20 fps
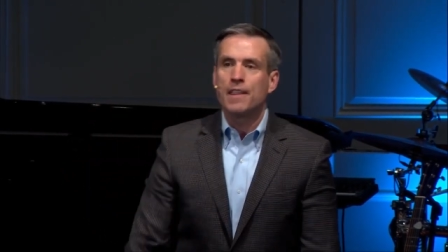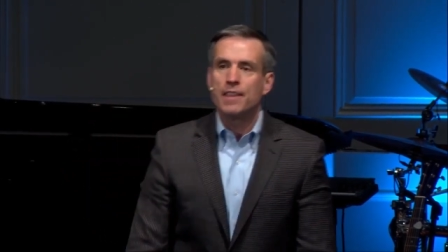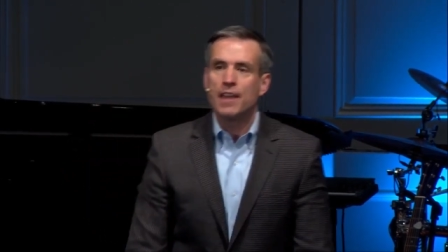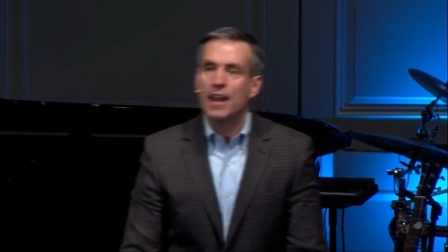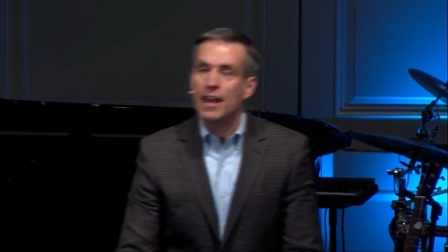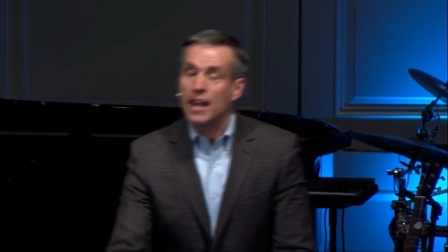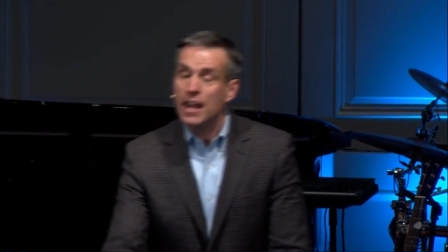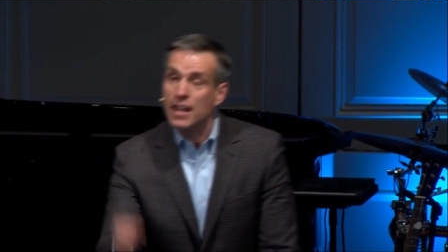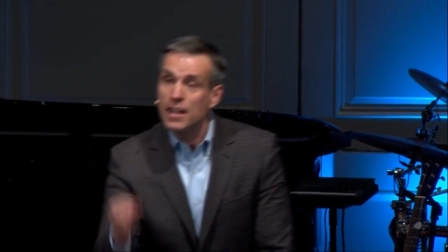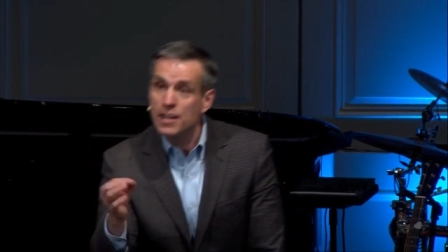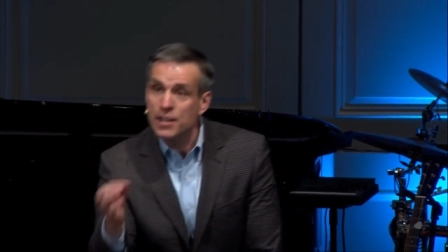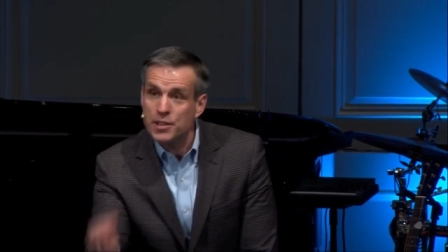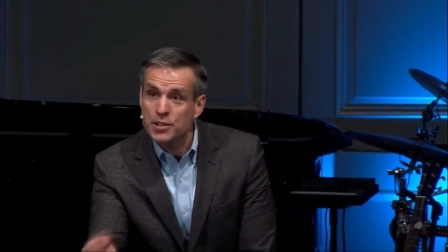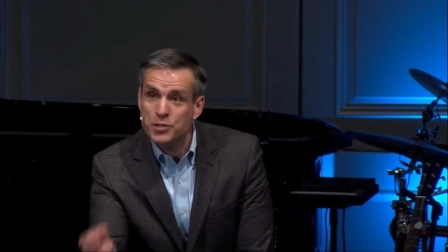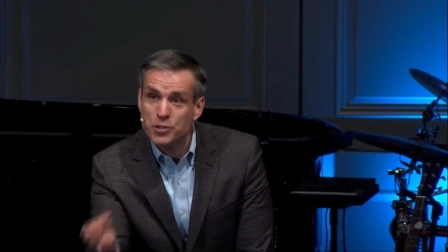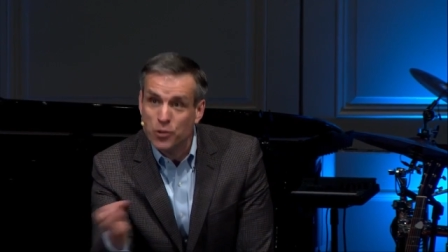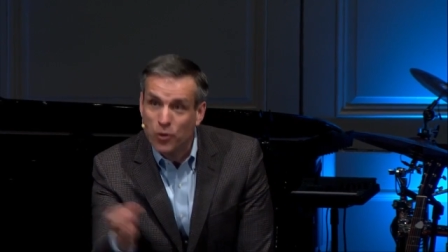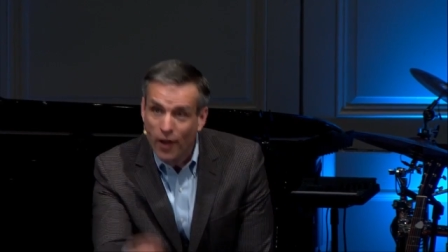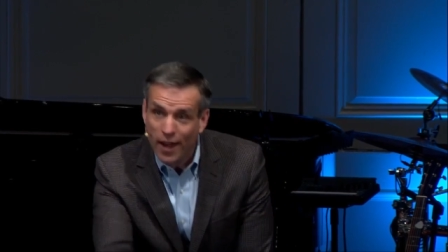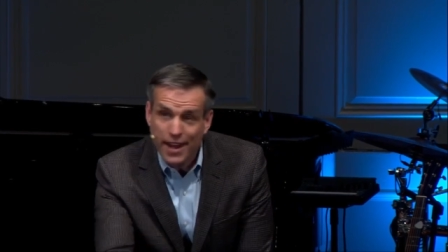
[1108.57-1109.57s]
that
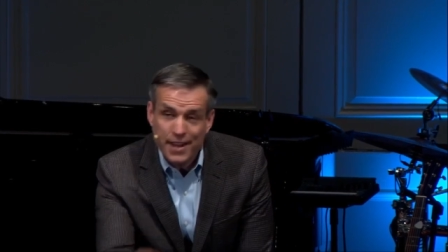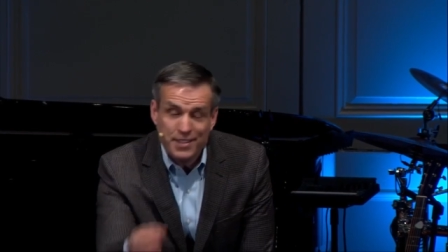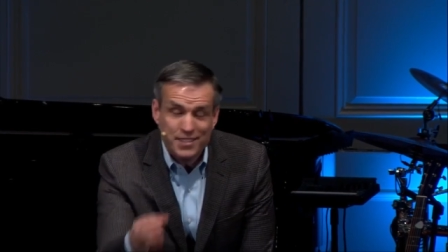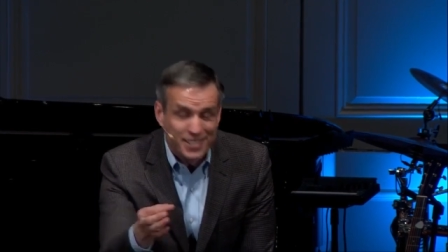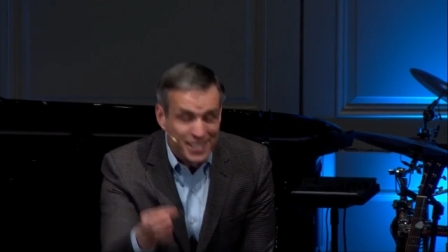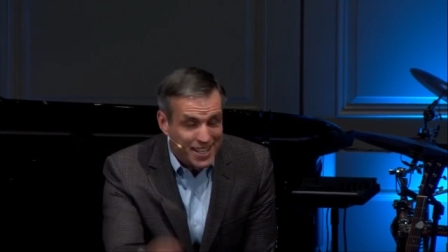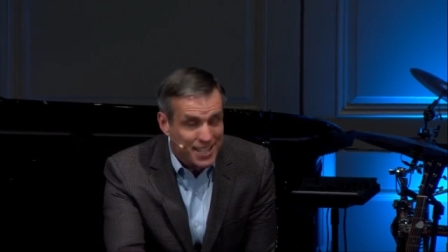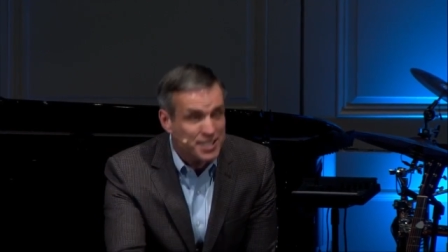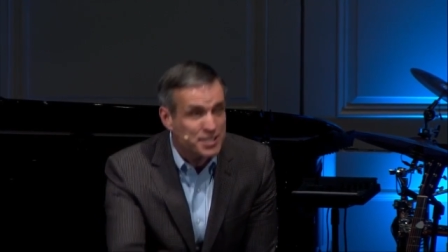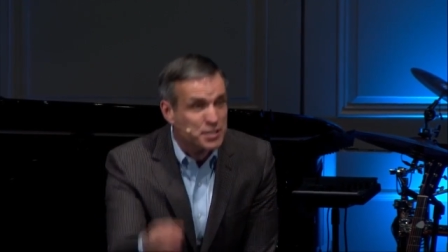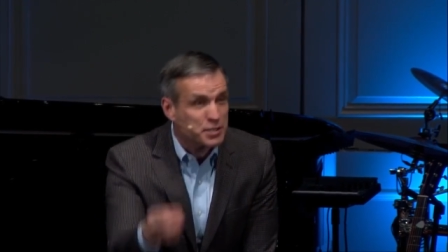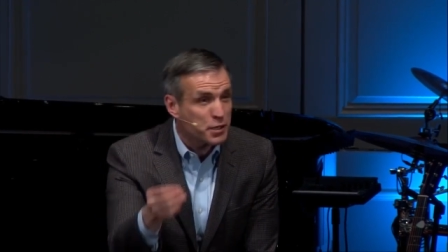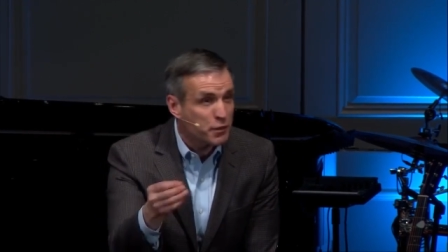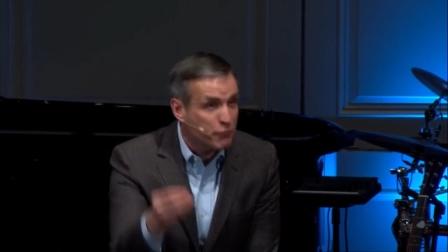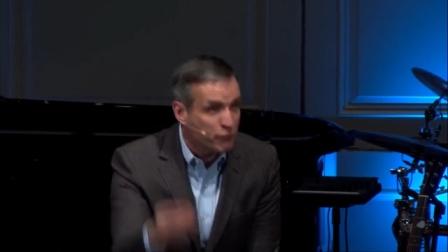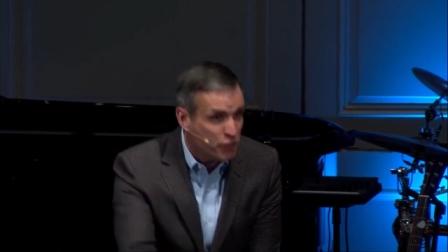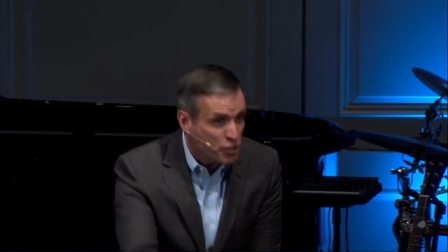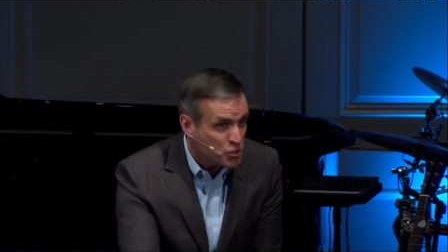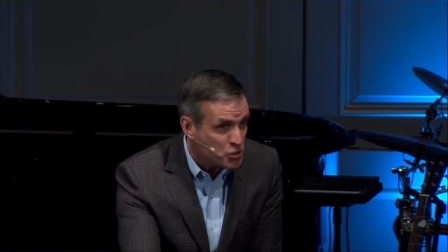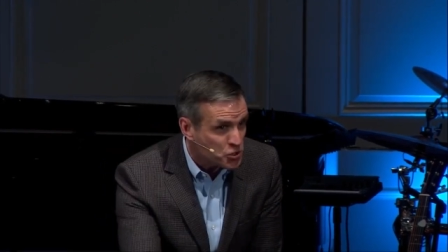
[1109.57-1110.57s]
His grace is
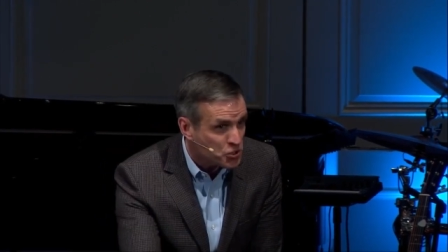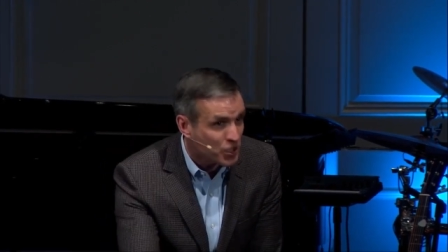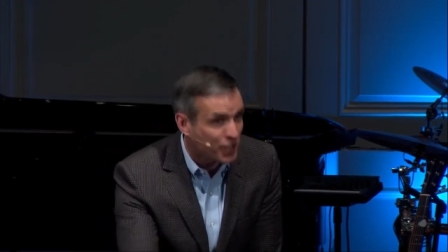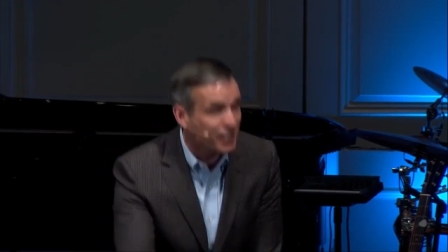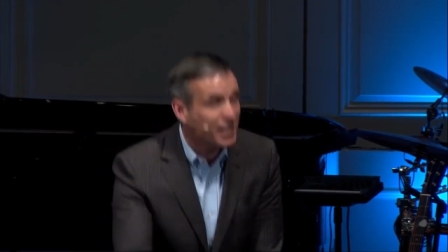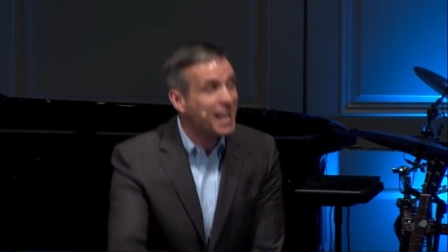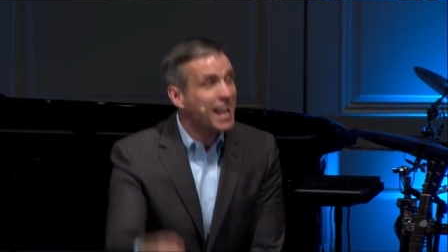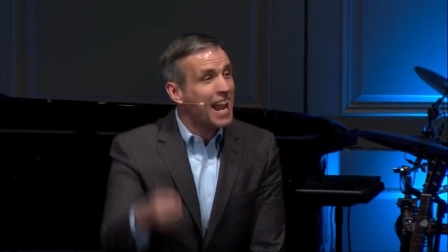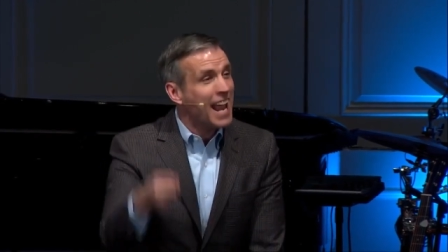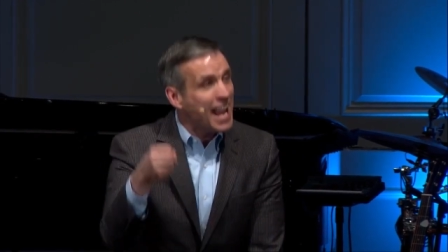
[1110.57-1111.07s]
sufficient,